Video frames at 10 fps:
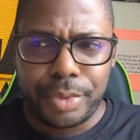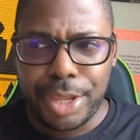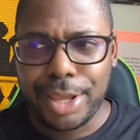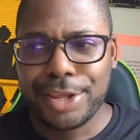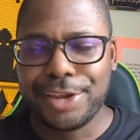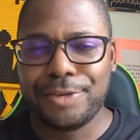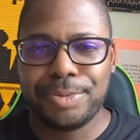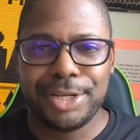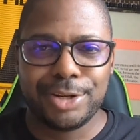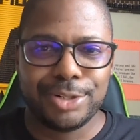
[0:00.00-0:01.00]
when if you're
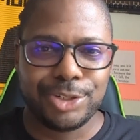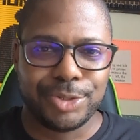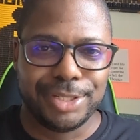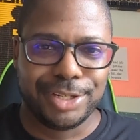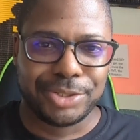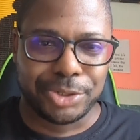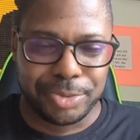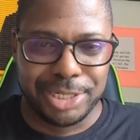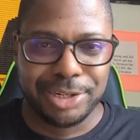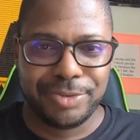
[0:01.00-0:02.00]
playing in the street, there's so
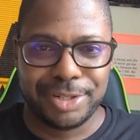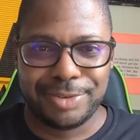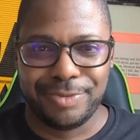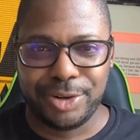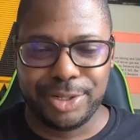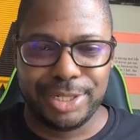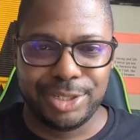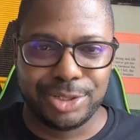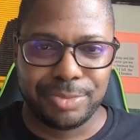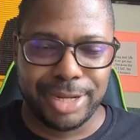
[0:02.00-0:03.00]
many different
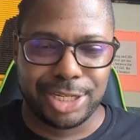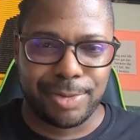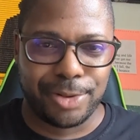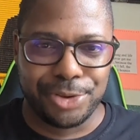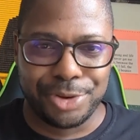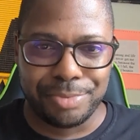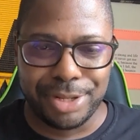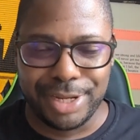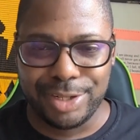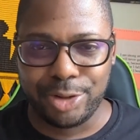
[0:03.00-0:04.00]
variations on basketball that you can
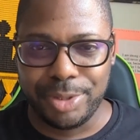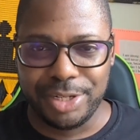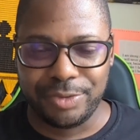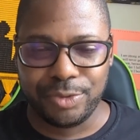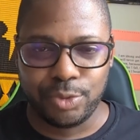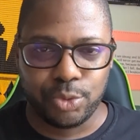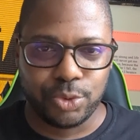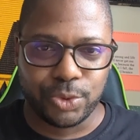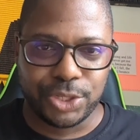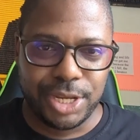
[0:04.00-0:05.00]
play, so many different
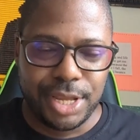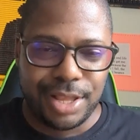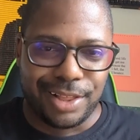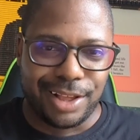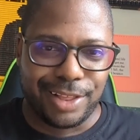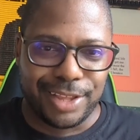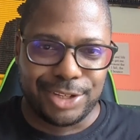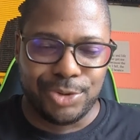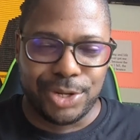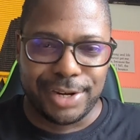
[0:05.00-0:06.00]
rules that
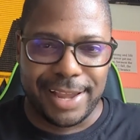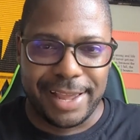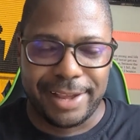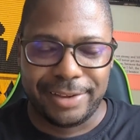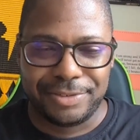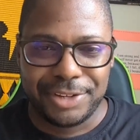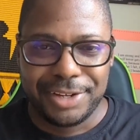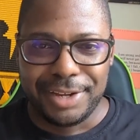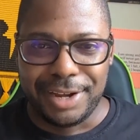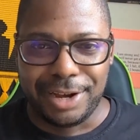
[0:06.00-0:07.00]
you could have.
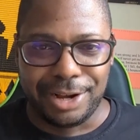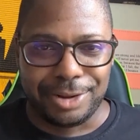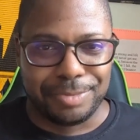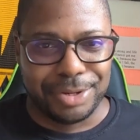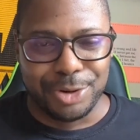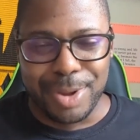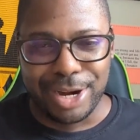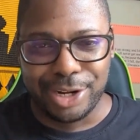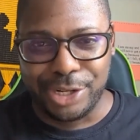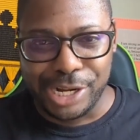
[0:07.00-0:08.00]
But no matter how
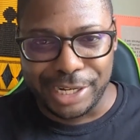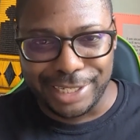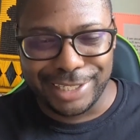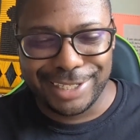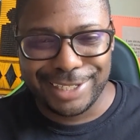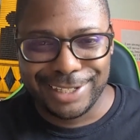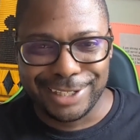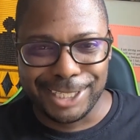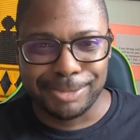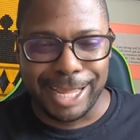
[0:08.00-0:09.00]
you cut it,
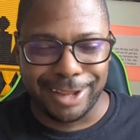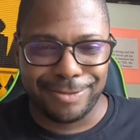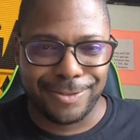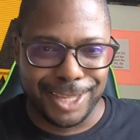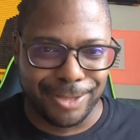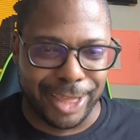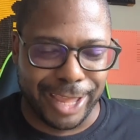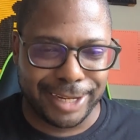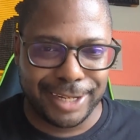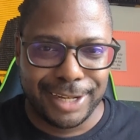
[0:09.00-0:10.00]
there's math in
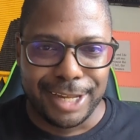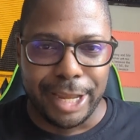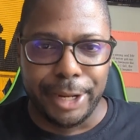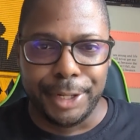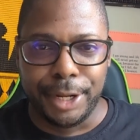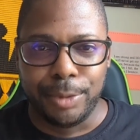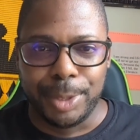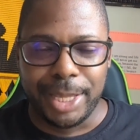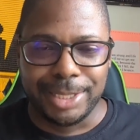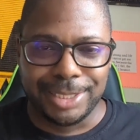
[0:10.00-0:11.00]
that. And with
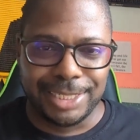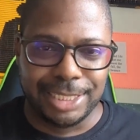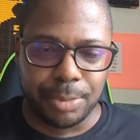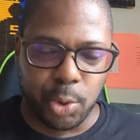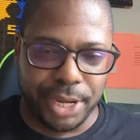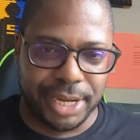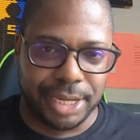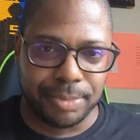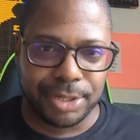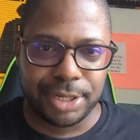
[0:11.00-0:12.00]
the NCAA
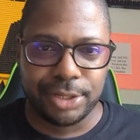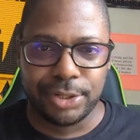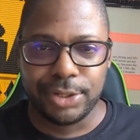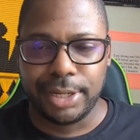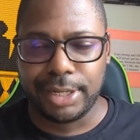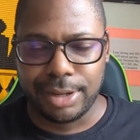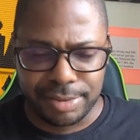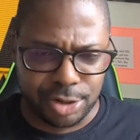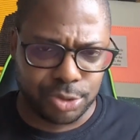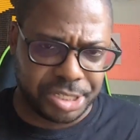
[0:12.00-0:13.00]
in particular, like they
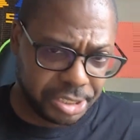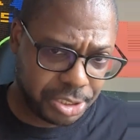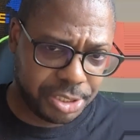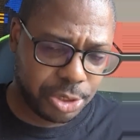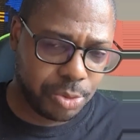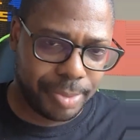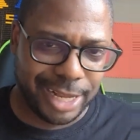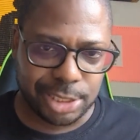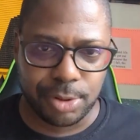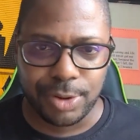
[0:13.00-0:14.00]
don't just deal with
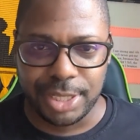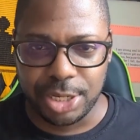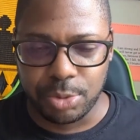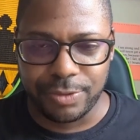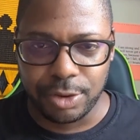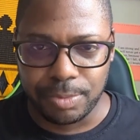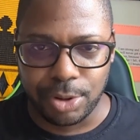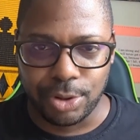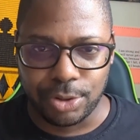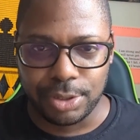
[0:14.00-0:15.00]
basketball, right? They deal with
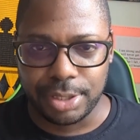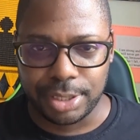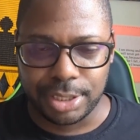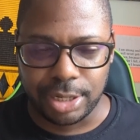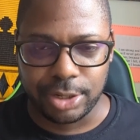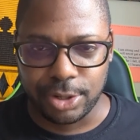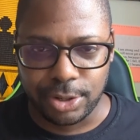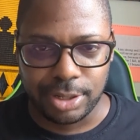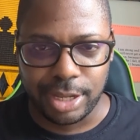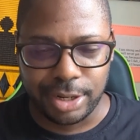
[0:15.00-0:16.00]
football, like soccer,
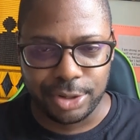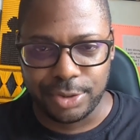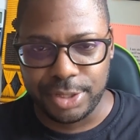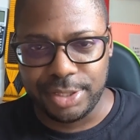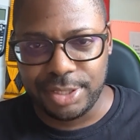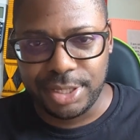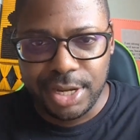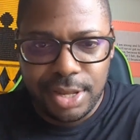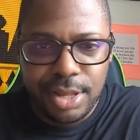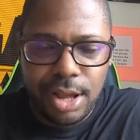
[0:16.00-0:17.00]
a lot of other things.
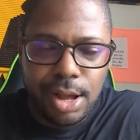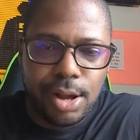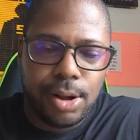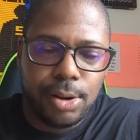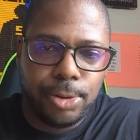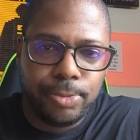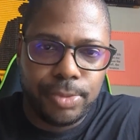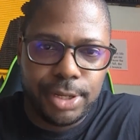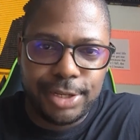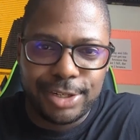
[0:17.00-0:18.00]

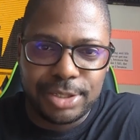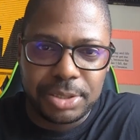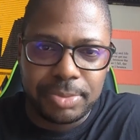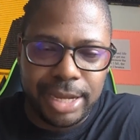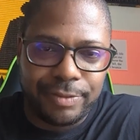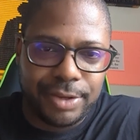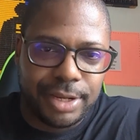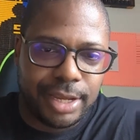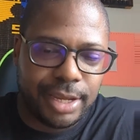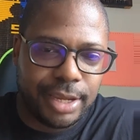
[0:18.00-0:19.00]
And there's math in
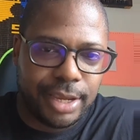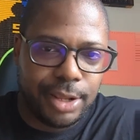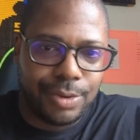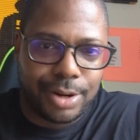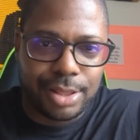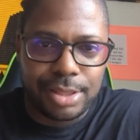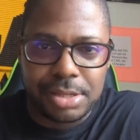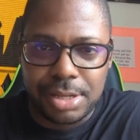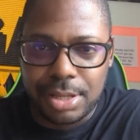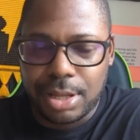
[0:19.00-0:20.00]
that. And one of the
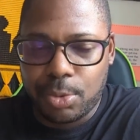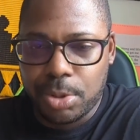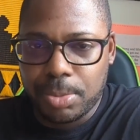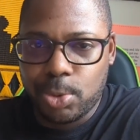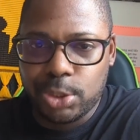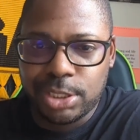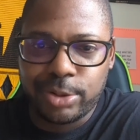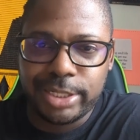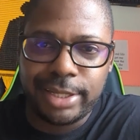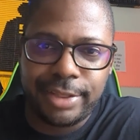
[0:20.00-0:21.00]
things, like one of the most
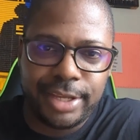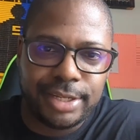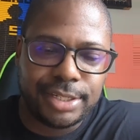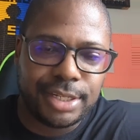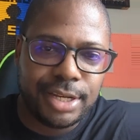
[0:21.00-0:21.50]
interesting things